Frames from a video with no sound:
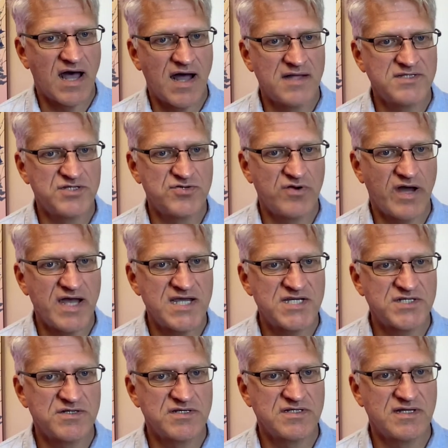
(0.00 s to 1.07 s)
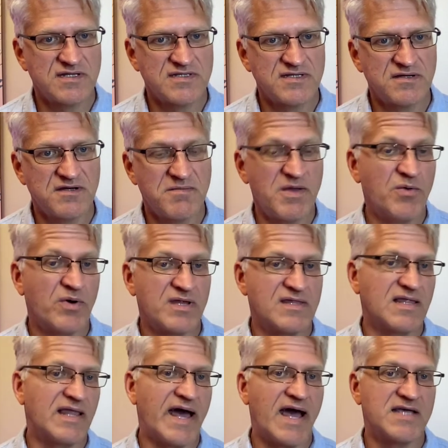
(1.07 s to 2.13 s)
Hans Driesch was considered to be one of
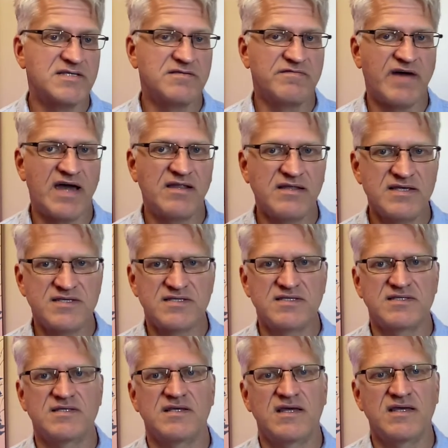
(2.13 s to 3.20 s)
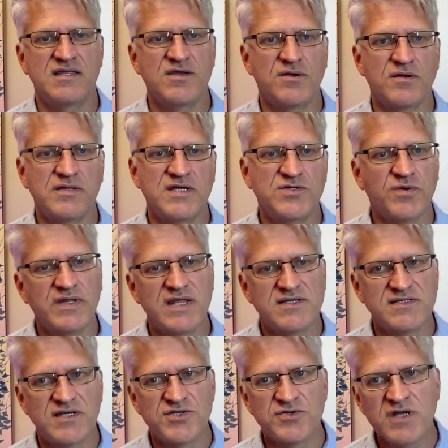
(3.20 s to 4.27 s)
the last vitalists in the early 20th
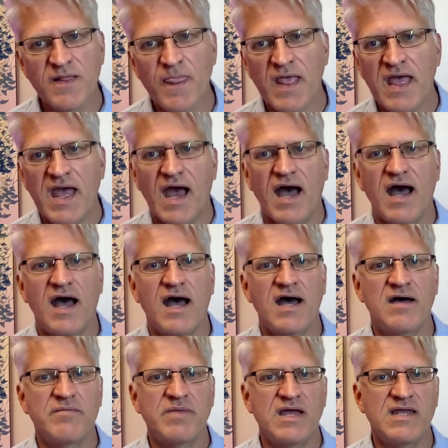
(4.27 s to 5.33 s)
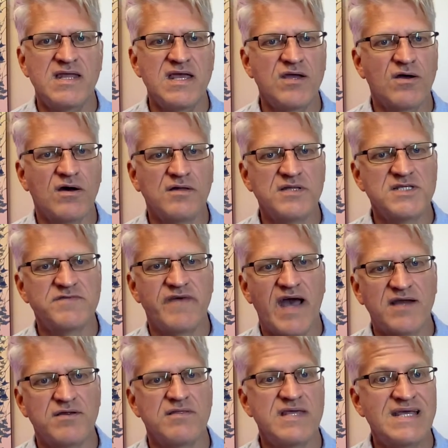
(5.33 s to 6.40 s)
century. And he called this
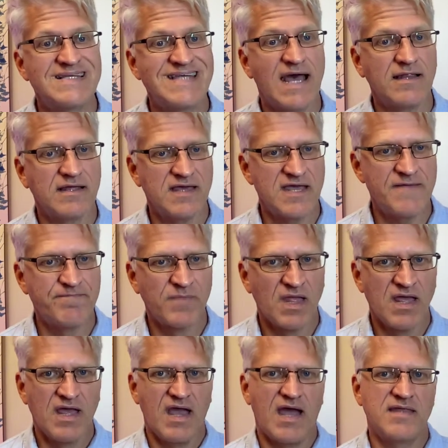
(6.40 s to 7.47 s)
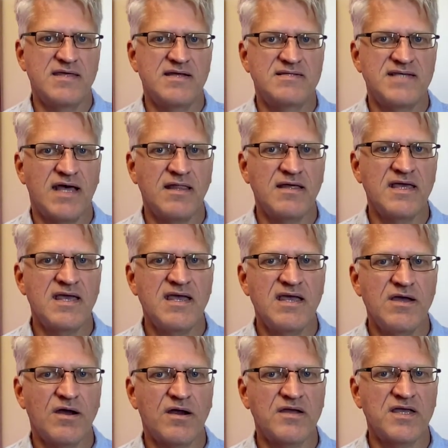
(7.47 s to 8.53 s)
factor the entelechy. And the entelechy,
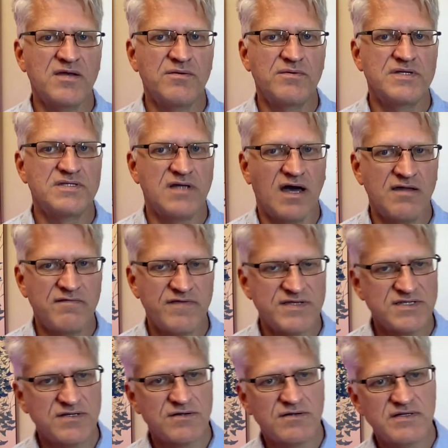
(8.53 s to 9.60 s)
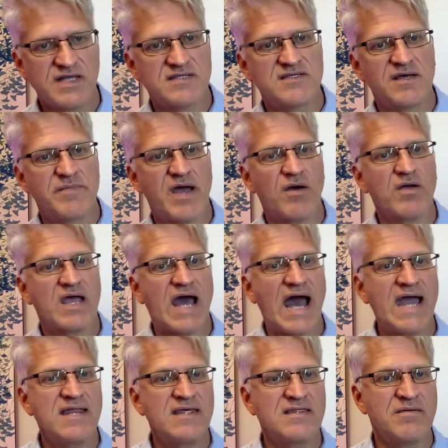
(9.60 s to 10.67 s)
he argued, was non-physical, yet somehow
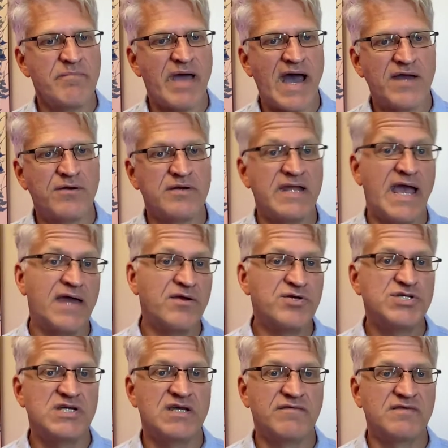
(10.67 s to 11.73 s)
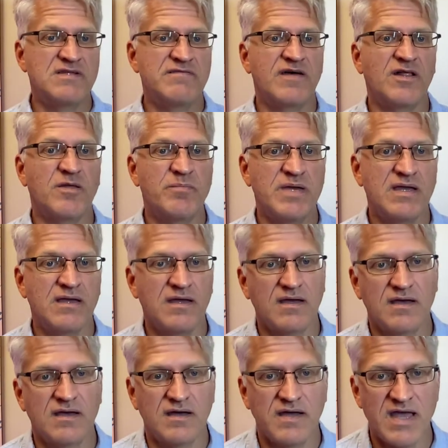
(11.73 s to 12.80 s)
guided the matter and energy of a developing
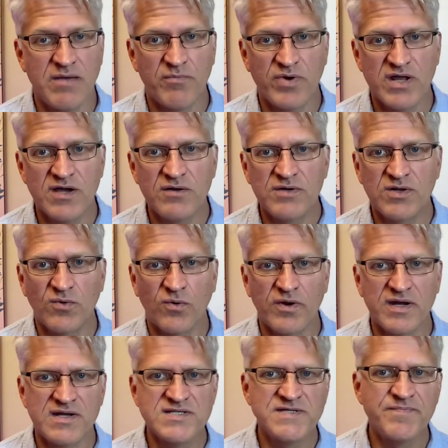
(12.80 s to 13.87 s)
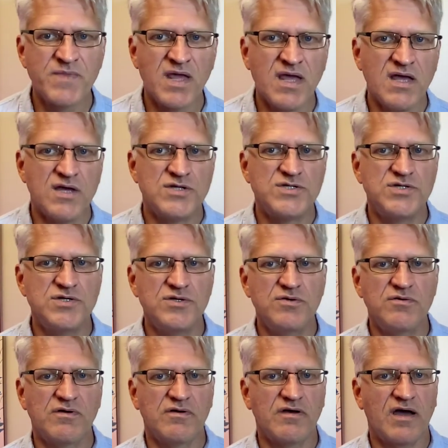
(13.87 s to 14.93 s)
embryo and organism
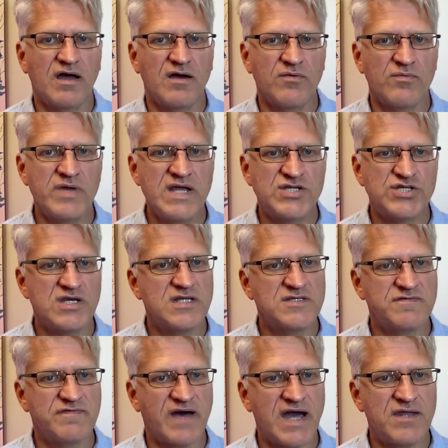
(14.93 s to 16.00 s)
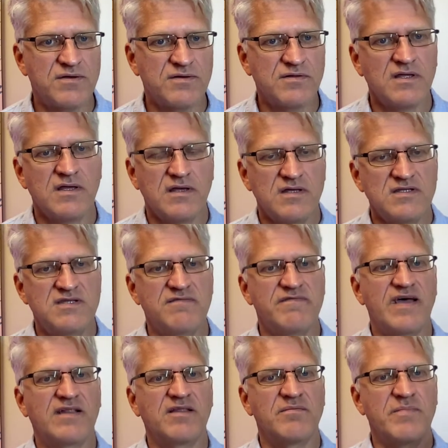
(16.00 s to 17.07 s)
to reach its final
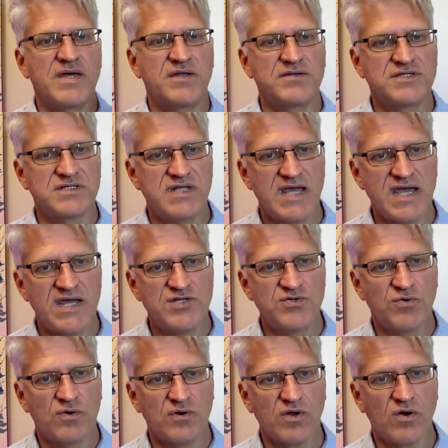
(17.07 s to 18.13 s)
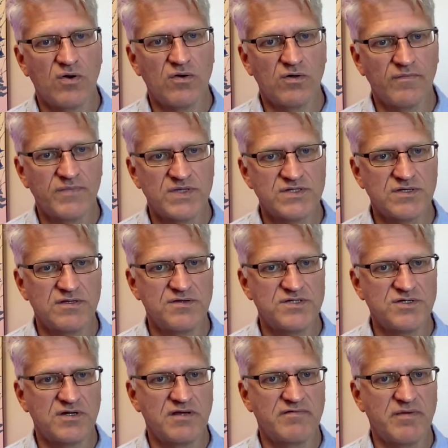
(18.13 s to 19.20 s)
developmental stage or goal. So there's
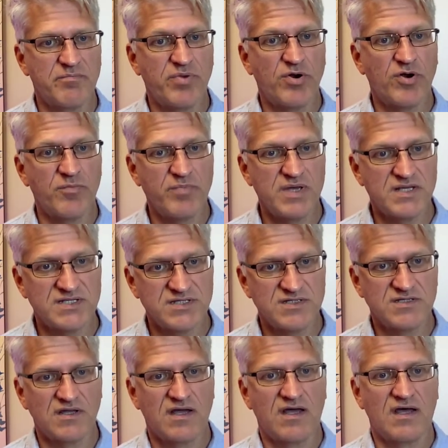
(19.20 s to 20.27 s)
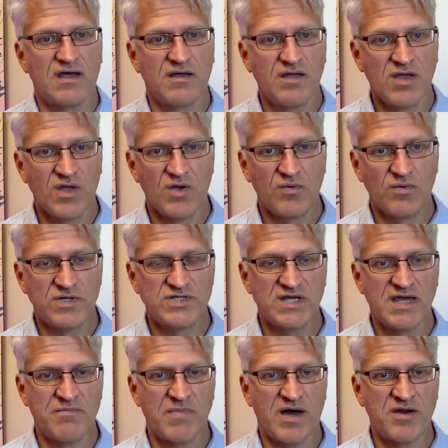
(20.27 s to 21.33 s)
sort of a purpose, which
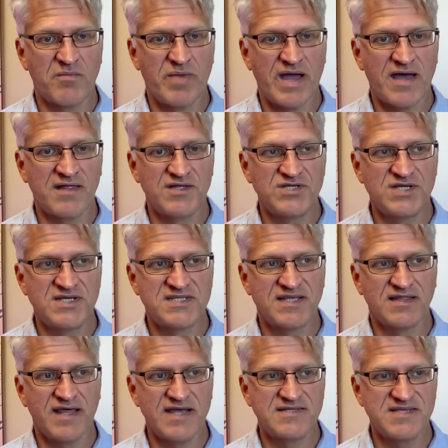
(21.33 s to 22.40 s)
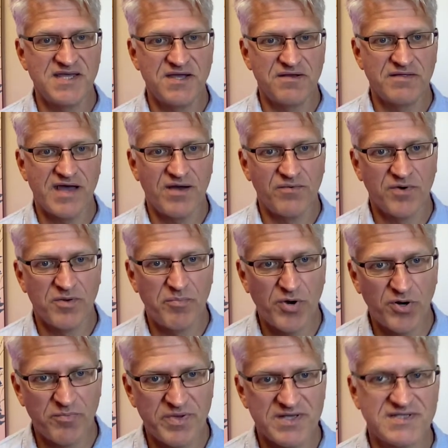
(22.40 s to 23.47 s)
again, modern biology doesn't like to hear that word
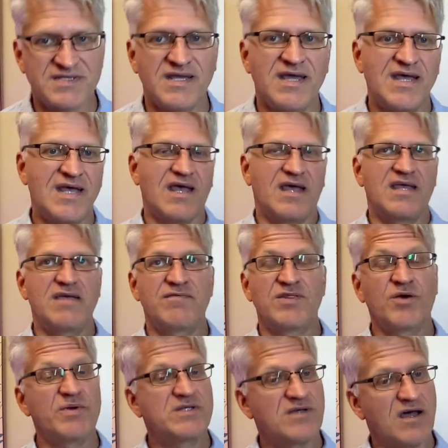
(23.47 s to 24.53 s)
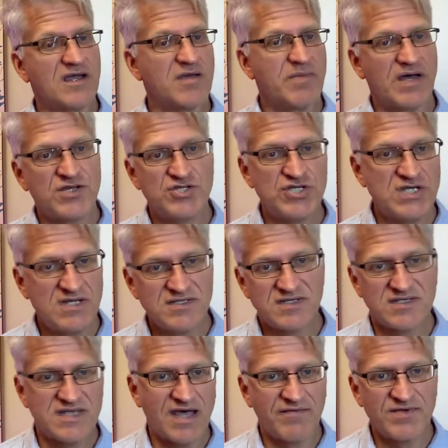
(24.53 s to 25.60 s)
purpose, even though we talk about genes
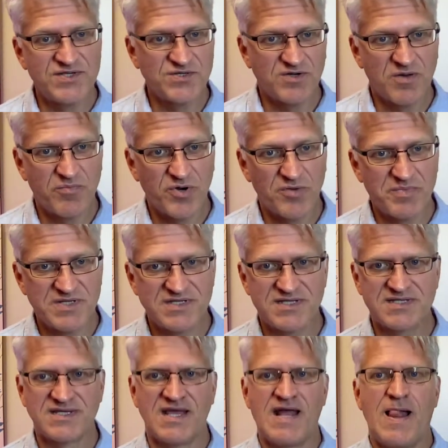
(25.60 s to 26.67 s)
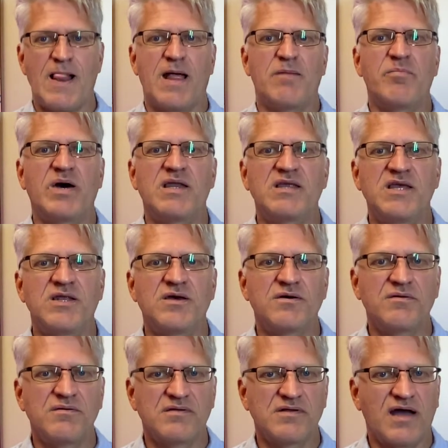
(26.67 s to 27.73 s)
as having sort of purposes. But, you
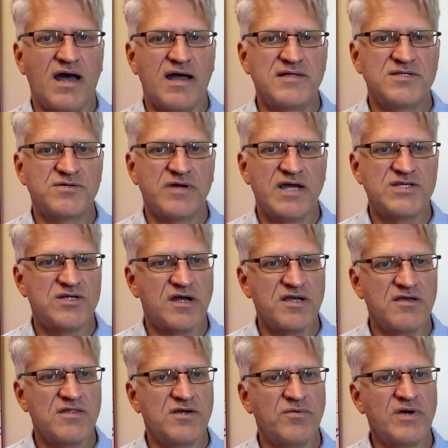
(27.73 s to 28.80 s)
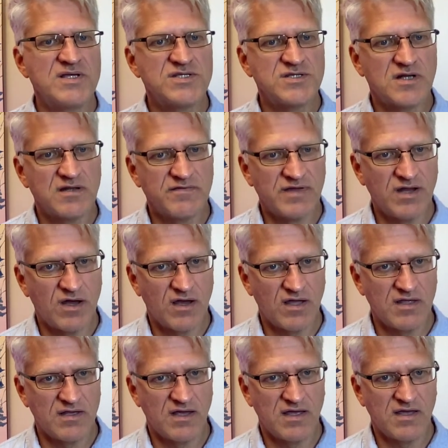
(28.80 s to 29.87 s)
know, Hans Driesch argued there was sort of
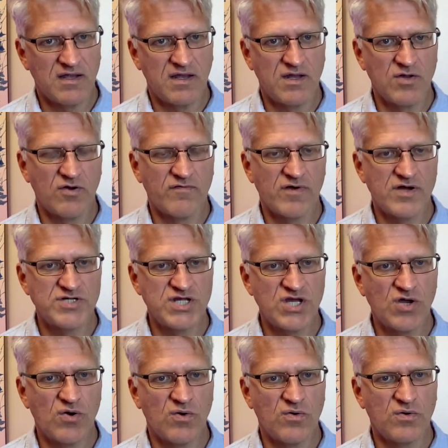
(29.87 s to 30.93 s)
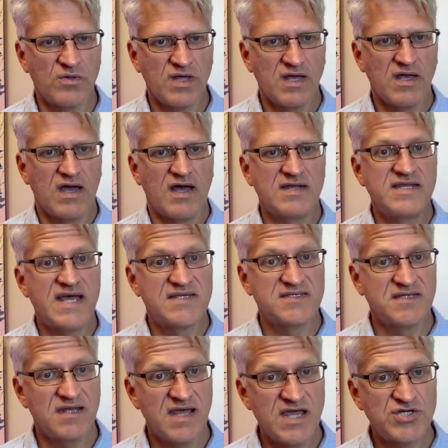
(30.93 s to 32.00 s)
an overarching goal, a
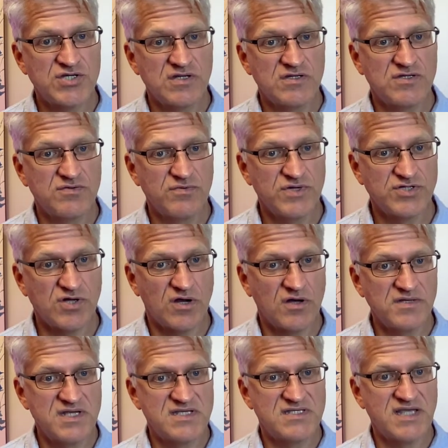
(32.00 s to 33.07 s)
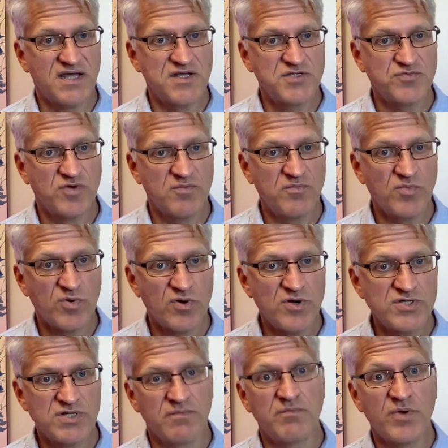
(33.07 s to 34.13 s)
destination to which all these cells were
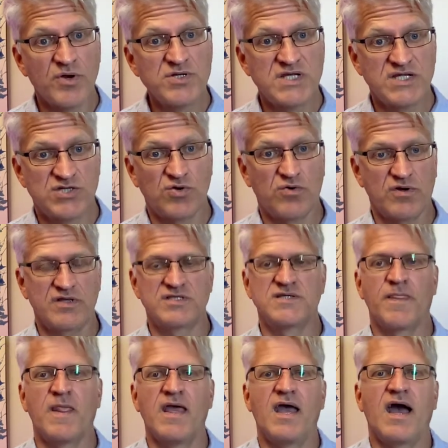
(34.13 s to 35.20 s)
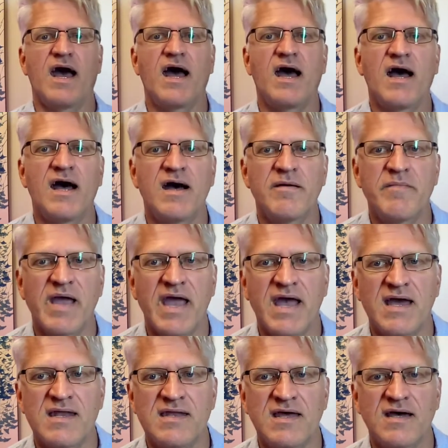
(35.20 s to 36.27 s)
merging towards,
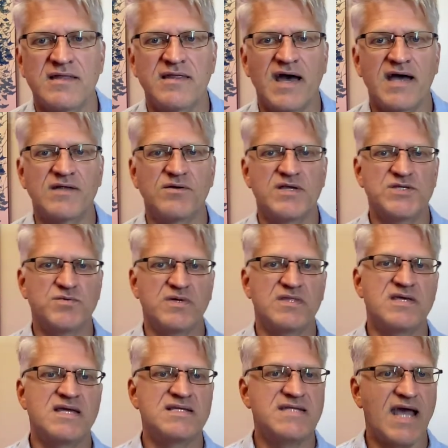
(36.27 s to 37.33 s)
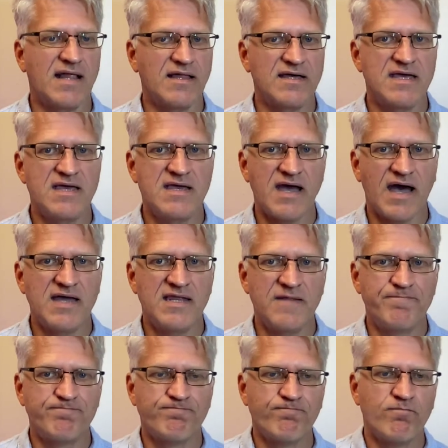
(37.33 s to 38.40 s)
and that is what the entelechy guided.